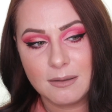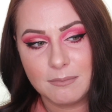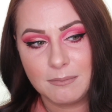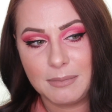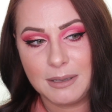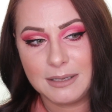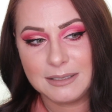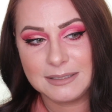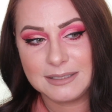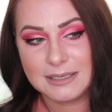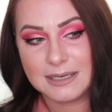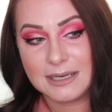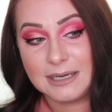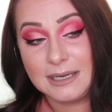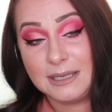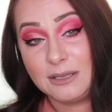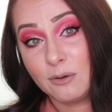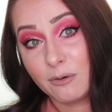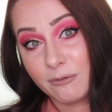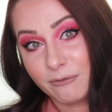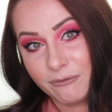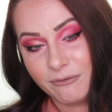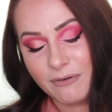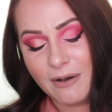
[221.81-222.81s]
Basically,
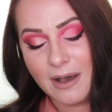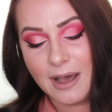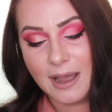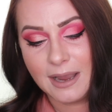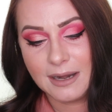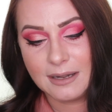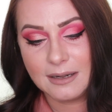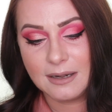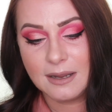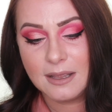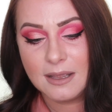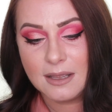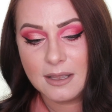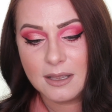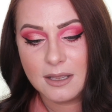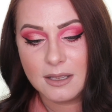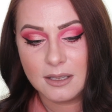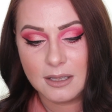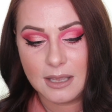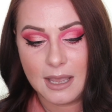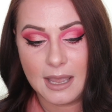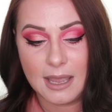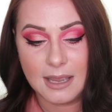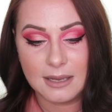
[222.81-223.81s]
you're fine,
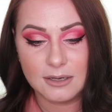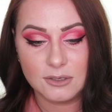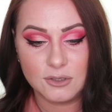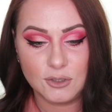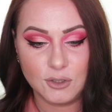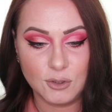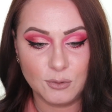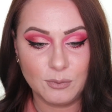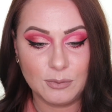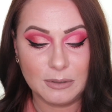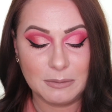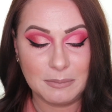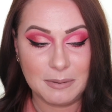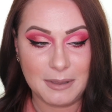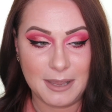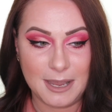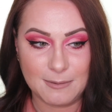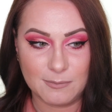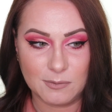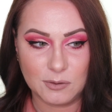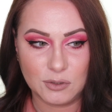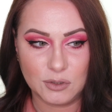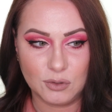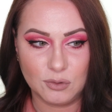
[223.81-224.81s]
and you will be
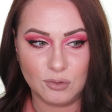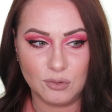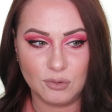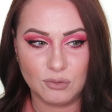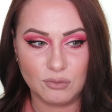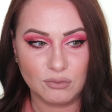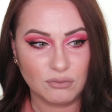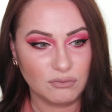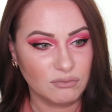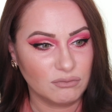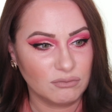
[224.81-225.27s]
able to